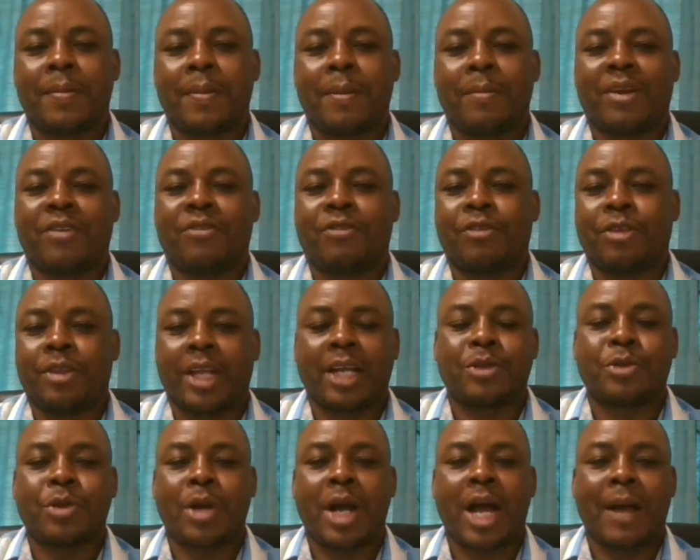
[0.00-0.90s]
But for
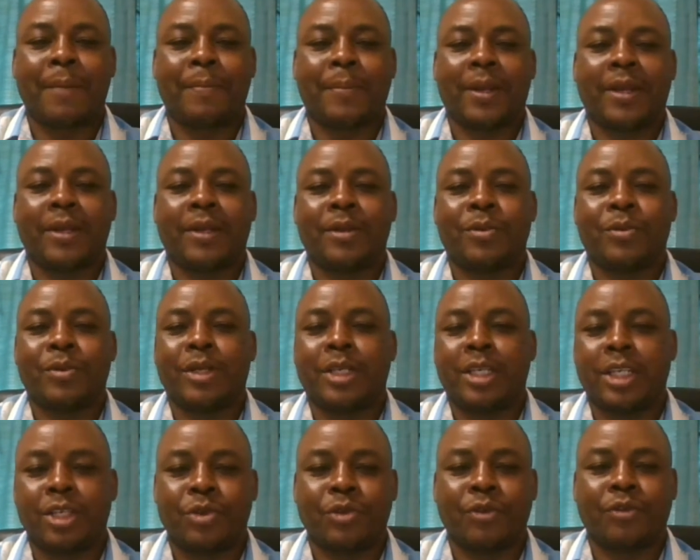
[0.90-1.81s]
that to happen, we
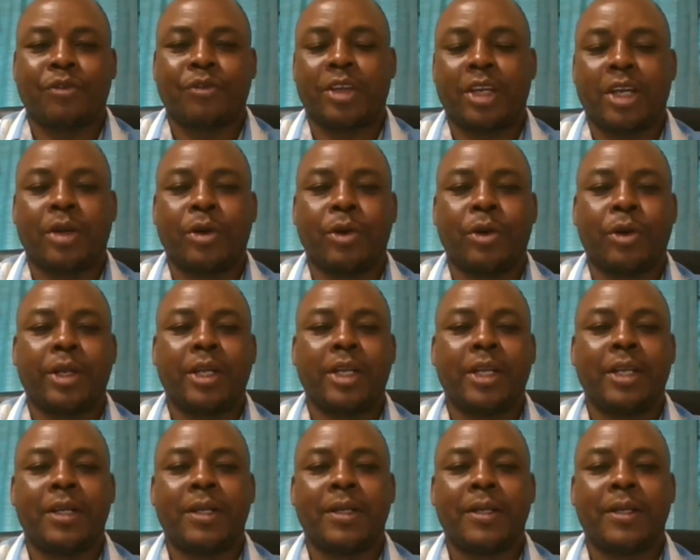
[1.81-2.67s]
need to fear God.